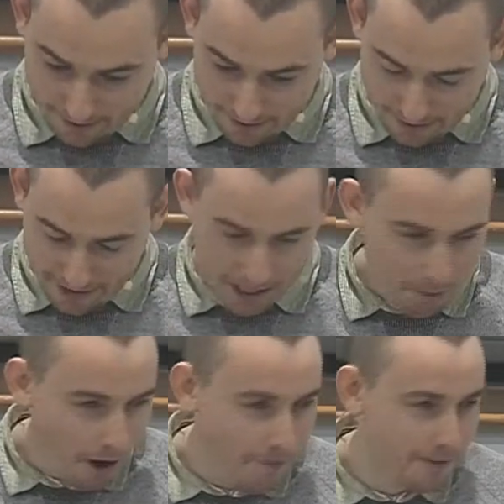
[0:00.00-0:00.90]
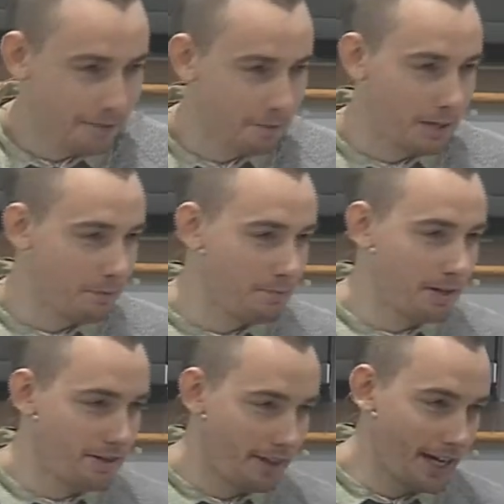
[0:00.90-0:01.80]
Because so often
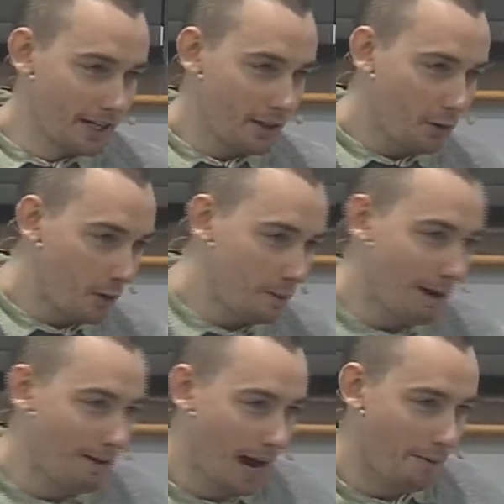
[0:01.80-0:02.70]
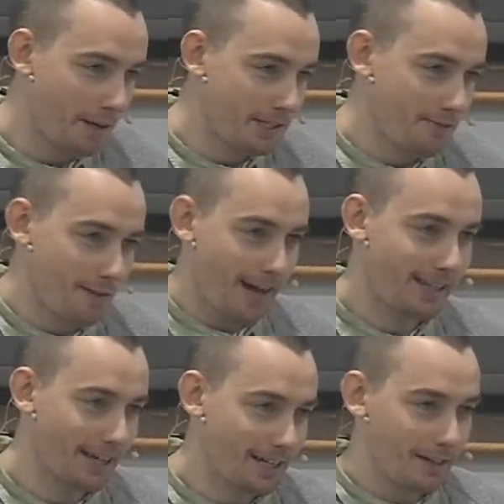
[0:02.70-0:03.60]
we think all about how it's
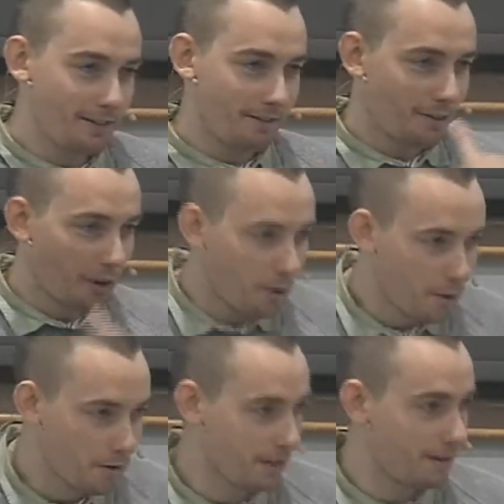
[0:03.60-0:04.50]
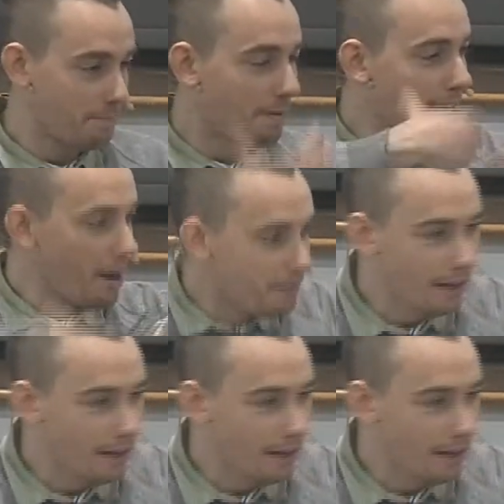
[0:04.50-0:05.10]
affecting us and my own